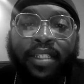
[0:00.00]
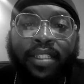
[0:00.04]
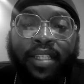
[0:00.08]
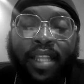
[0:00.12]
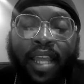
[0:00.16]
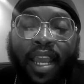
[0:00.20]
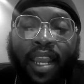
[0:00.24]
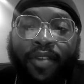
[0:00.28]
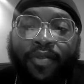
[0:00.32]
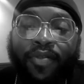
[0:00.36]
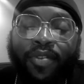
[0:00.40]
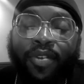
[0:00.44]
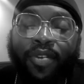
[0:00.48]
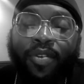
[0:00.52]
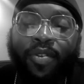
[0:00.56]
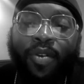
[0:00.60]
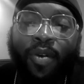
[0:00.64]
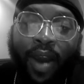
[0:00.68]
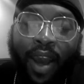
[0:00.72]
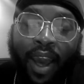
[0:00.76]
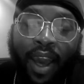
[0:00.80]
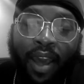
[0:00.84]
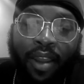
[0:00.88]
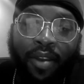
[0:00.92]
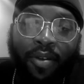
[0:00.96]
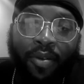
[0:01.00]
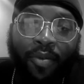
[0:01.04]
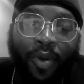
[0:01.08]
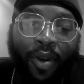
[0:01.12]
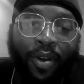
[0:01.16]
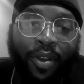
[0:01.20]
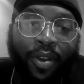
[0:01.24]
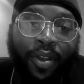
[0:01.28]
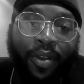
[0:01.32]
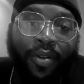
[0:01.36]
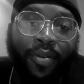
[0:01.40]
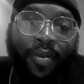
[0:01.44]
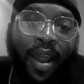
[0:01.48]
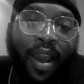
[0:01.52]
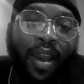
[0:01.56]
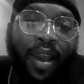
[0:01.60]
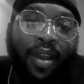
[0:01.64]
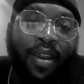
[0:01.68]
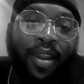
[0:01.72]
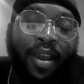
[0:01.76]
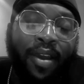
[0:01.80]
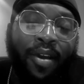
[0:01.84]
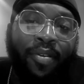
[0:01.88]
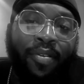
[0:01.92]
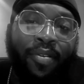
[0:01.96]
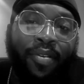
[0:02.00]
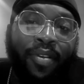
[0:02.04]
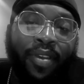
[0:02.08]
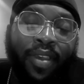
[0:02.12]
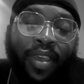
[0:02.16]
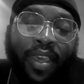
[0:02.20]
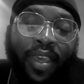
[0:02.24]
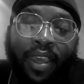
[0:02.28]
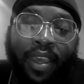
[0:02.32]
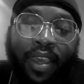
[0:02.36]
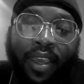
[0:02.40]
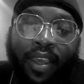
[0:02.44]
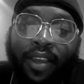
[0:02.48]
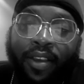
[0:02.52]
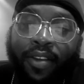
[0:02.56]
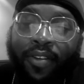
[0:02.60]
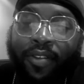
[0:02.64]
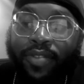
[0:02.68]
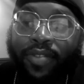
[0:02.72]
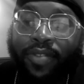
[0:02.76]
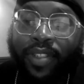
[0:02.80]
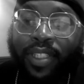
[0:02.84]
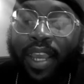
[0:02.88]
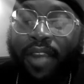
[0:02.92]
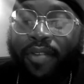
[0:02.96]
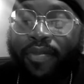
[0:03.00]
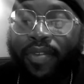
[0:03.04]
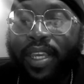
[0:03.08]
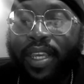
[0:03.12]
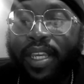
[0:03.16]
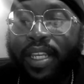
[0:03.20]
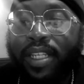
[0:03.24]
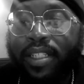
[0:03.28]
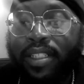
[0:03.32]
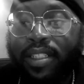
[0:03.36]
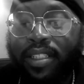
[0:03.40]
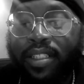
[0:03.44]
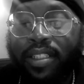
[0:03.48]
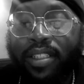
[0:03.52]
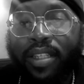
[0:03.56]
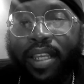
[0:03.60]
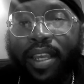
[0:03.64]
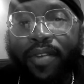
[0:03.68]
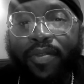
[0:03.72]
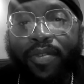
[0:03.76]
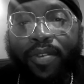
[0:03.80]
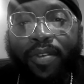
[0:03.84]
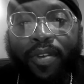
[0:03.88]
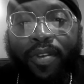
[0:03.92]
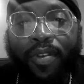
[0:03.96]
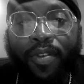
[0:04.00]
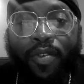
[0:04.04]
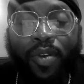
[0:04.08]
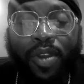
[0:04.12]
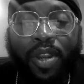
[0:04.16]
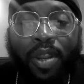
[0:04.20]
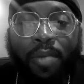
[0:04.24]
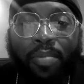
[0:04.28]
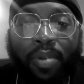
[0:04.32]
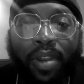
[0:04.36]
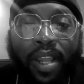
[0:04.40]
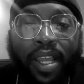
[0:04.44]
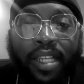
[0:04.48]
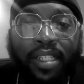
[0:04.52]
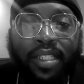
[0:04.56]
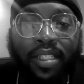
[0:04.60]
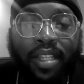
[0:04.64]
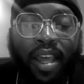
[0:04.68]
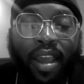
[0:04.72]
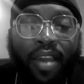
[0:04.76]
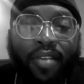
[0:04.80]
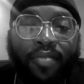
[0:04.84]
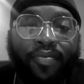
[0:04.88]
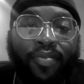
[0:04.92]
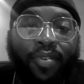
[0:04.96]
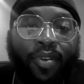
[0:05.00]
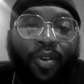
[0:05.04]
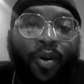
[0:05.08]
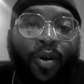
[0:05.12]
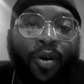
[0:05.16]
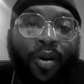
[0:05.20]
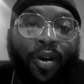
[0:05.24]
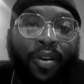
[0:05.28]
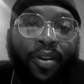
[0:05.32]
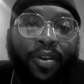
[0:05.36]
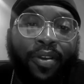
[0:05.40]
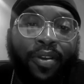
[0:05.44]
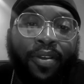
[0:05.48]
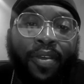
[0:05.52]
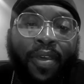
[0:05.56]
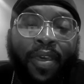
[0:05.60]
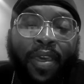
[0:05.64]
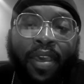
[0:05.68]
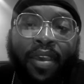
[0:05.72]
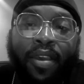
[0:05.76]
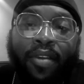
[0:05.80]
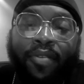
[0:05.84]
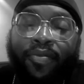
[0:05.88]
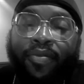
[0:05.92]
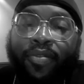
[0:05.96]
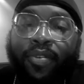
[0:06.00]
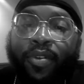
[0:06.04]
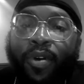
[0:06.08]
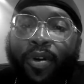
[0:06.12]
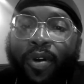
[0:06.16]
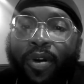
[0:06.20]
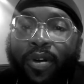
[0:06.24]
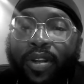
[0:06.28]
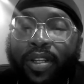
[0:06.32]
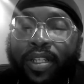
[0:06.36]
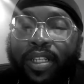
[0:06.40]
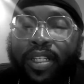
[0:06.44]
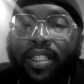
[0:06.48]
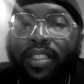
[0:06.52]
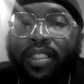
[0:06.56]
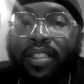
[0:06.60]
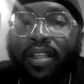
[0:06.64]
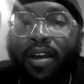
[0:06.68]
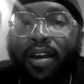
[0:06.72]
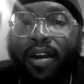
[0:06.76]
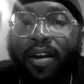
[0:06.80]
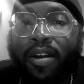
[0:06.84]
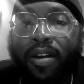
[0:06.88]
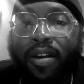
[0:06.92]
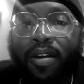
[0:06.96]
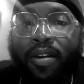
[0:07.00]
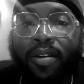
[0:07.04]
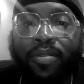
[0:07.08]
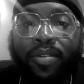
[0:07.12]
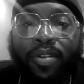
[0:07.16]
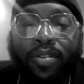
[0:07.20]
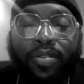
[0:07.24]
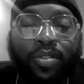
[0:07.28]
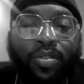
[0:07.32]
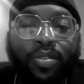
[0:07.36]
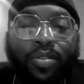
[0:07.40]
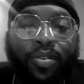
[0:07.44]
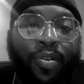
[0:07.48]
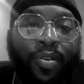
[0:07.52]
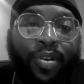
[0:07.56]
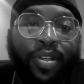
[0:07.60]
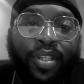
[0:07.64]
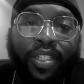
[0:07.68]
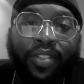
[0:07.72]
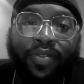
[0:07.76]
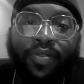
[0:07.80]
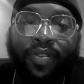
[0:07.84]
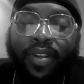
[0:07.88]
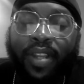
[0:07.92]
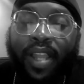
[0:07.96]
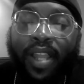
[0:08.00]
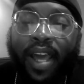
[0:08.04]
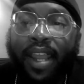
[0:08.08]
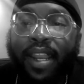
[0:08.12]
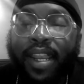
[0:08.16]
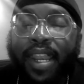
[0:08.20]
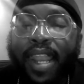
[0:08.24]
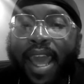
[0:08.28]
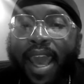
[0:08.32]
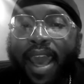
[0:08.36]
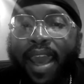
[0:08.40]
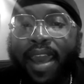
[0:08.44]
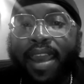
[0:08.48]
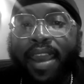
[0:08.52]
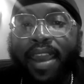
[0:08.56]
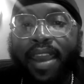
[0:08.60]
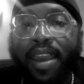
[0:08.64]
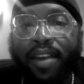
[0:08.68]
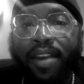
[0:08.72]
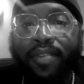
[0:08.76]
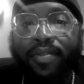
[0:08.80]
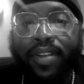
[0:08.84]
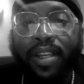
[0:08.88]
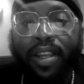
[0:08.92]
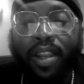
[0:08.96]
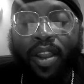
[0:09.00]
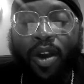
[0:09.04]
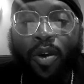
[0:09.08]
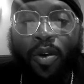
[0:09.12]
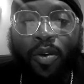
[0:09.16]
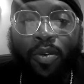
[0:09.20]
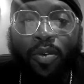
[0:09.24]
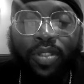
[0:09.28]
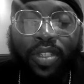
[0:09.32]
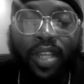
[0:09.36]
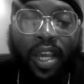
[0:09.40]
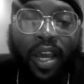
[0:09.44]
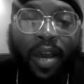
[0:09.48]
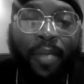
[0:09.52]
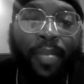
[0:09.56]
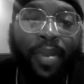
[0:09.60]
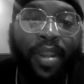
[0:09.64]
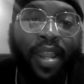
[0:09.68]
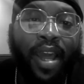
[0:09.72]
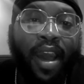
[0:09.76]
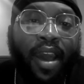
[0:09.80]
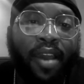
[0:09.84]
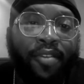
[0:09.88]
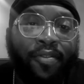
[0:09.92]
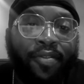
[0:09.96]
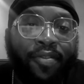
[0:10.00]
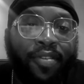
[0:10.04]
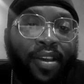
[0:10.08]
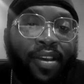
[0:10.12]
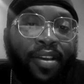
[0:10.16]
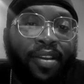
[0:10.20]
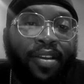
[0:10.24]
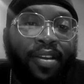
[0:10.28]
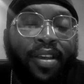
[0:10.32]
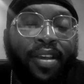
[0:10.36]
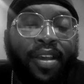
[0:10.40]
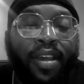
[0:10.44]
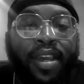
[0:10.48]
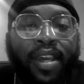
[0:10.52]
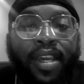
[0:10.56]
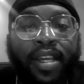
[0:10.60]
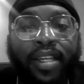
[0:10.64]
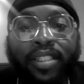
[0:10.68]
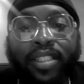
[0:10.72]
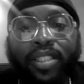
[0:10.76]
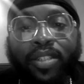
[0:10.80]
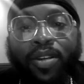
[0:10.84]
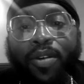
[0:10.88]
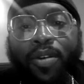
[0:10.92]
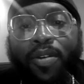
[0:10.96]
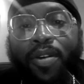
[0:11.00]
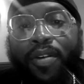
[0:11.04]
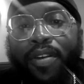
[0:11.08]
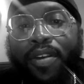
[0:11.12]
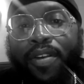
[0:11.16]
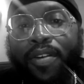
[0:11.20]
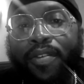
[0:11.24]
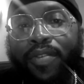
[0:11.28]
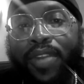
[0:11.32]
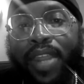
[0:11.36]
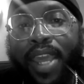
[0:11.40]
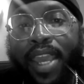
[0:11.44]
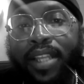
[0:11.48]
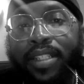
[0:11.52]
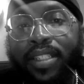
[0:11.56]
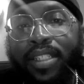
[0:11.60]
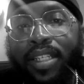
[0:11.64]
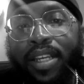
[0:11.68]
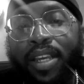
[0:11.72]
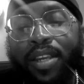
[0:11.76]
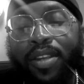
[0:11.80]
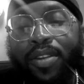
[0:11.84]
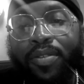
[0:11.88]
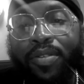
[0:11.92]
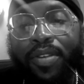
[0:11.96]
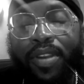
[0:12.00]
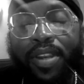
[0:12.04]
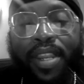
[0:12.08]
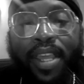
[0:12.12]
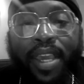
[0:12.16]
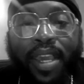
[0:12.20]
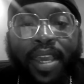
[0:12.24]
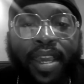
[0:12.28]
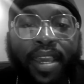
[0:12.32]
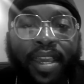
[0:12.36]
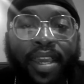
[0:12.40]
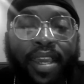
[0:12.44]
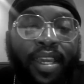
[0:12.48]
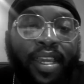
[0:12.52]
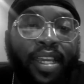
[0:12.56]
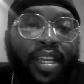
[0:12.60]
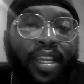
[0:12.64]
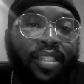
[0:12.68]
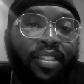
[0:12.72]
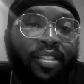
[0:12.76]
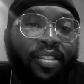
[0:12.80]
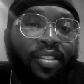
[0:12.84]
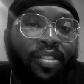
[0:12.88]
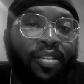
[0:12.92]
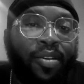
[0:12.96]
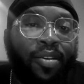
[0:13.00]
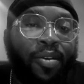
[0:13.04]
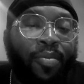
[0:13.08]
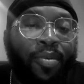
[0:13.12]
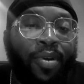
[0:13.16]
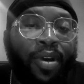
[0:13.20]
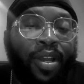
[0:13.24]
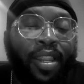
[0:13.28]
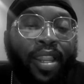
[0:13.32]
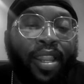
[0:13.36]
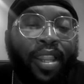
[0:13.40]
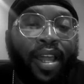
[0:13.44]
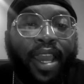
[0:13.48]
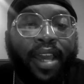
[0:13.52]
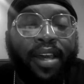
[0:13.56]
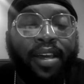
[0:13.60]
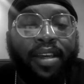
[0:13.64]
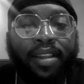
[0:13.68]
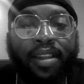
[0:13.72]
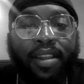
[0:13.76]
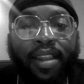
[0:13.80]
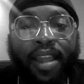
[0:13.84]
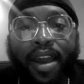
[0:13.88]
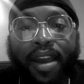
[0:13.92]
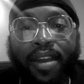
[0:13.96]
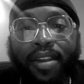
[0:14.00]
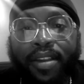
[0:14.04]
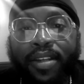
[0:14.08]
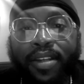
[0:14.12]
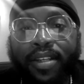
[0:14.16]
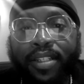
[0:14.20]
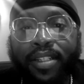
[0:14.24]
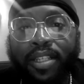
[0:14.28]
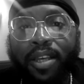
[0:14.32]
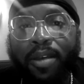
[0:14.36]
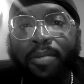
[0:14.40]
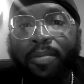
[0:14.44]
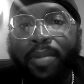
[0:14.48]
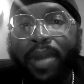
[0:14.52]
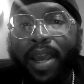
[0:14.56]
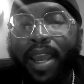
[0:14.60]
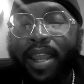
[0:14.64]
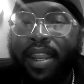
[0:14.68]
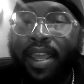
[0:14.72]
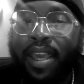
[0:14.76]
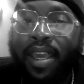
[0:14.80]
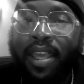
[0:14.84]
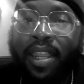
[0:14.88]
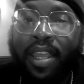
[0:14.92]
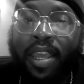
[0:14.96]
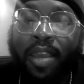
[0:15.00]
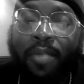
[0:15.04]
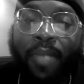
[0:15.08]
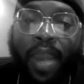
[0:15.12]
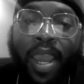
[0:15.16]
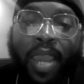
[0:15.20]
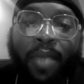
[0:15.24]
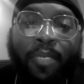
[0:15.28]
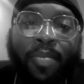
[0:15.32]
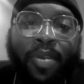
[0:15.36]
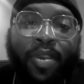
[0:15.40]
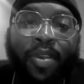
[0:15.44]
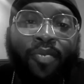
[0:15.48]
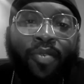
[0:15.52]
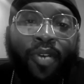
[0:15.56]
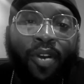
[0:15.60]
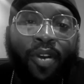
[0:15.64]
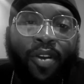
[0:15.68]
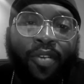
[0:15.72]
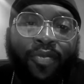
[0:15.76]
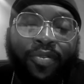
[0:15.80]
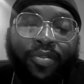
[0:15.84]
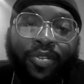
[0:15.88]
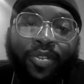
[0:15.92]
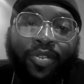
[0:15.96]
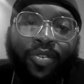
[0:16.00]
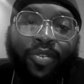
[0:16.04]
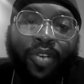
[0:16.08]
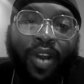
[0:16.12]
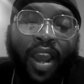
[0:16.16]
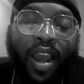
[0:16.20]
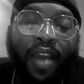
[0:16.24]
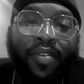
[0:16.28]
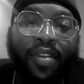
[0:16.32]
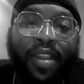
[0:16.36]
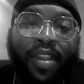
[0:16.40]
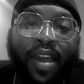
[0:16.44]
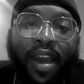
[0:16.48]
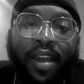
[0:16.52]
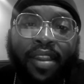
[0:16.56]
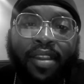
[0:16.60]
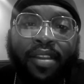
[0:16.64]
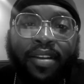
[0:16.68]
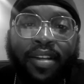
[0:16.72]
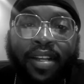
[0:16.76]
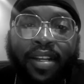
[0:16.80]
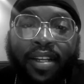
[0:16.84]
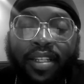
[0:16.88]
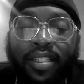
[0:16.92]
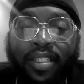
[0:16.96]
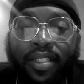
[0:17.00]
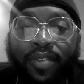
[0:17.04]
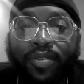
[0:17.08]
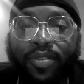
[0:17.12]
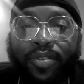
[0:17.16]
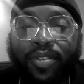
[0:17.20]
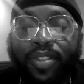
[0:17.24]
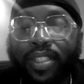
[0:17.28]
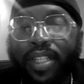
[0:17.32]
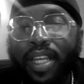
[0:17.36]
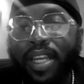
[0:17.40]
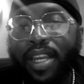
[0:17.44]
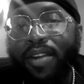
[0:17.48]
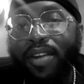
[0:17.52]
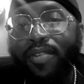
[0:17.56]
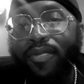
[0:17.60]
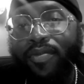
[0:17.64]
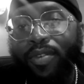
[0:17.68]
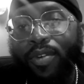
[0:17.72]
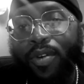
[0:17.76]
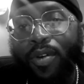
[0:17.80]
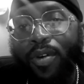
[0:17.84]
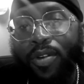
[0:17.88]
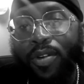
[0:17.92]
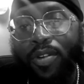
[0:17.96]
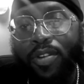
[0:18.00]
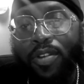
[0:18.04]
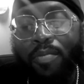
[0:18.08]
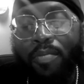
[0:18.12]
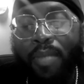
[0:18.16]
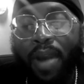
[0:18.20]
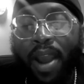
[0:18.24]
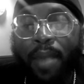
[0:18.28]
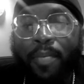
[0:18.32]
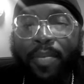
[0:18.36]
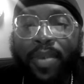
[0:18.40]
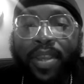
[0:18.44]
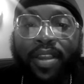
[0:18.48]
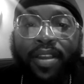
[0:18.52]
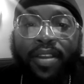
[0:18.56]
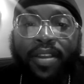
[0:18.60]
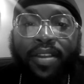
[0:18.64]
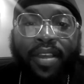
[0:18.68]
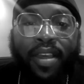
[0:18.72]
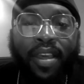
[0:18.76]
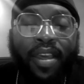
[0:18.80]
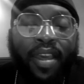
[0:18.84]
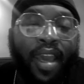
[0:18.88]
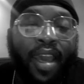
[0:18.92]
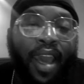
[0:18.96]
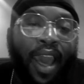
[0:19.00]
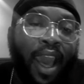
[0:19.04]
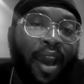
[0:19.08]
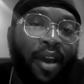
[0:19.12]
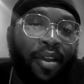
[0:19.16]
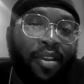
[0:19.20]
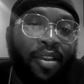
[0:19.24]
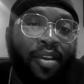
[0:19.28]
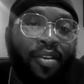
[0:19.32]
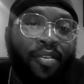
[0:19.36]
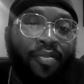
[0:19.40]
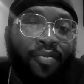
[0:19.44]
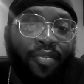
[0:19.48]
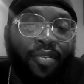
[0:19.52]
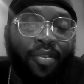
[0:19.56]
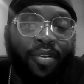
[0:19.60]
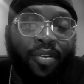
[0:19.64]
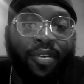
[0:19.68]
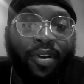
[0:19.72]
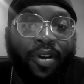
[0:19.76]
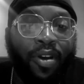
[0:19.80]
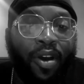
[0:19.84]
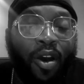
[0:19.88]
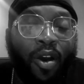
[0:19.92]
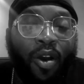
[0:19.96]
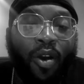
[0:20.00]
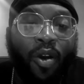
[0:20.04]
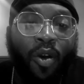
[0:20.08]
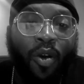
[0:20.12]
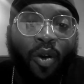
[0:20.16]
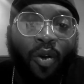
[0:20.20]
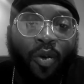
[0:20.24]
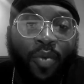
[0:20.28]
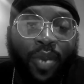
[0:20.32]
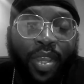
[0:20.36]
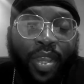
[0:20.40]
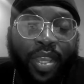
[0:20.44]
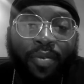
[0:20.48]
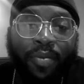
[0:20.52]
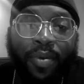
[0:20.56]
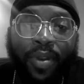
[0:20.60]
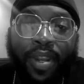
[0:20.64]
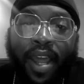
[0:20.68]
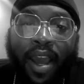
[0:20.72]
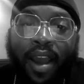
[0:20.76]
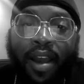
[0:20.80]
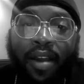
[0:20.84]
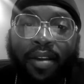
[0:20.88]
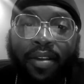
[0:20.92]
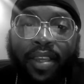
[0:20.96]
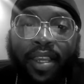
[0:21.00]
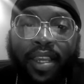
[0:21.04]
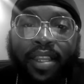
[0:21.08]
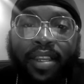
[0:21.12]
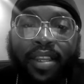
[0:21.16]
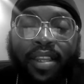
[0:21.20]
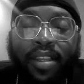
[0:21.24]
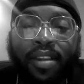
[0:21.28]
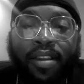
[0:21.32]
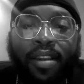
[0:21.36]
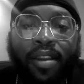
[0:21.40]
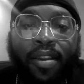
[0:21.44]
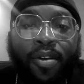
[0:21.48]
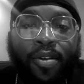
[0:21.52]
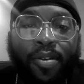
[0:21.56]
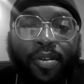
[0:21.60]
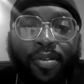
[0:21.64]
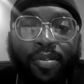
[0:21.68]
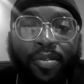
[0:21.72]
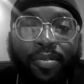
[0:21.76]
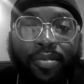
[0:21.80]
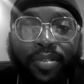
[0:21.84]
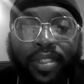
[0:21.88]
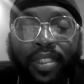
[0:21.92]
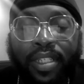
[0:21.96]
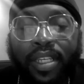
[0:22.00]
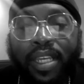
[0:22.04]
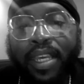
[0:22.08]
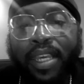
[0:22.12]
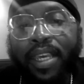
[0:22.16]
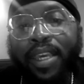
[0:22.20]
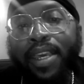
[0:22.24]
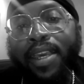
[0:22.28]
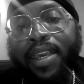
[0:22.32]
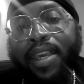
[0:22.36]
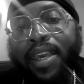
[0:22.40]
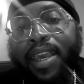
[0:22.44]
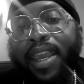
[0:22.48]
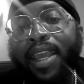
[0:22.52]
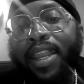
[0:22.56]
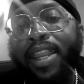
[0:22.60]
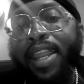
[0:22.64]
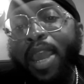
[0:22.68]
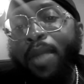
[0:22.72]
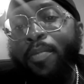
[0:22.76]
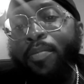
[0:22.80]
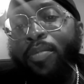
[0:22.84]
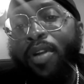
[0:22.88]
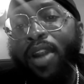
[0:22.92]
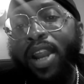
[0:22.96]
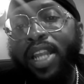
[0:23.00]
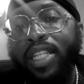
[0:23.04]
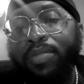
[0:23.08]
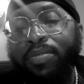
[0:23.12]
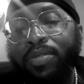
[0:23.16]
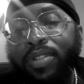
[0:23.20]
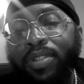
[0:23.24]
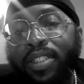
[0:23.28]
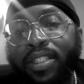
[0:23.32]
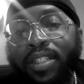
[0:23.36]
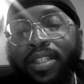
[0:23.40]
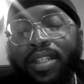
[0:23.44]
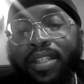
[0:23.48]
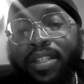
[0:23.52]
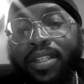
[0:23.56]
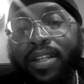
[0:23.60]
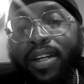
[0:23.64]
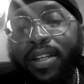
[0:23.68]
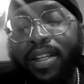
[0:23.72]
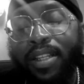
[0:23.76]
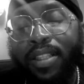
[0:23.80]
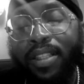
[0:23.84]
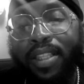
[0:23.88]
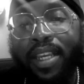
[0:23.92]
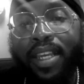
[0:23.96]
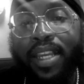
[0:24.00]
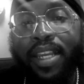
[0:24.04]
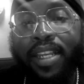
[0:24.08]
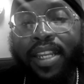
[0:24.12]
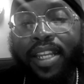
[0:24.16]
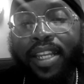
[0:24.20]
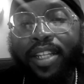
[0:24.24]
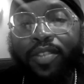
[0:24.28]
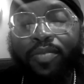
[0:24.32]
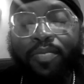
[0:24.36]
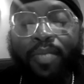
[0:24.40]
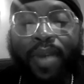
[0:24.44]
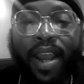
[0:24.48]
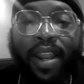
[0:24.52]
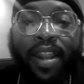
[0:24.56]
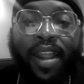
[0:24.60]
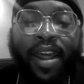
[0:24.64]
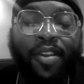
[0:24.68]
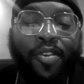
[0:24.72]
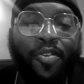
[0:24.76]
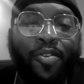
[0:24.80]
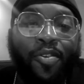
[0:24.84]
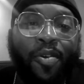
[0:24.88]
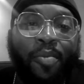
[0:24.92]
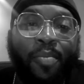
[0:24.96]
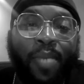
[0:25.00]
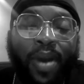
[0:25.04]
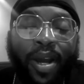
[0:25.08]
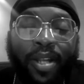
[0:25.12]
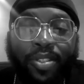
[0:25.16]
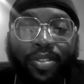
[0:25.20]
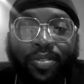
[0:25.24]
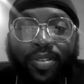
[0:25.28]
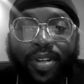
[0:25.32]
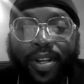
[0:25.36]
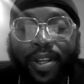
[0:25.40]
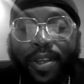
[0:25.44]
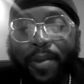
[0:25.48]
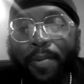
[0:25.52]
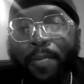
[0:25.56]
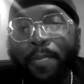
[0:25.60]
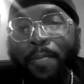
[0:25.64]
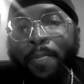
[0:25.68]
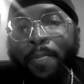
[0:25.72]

Like if you know how to work your route out. If, say for instance, if you're in a place like Florida, Florida is notorious for like not having loads coming out of there. So if they tell you to deadhead to somewhere like Atlanta or something like that, it may be worth you driving out there, because if you stay in Florida, you might be out there for a whole week without getting any loads. And that brings me to another thing that you might not know about trucking.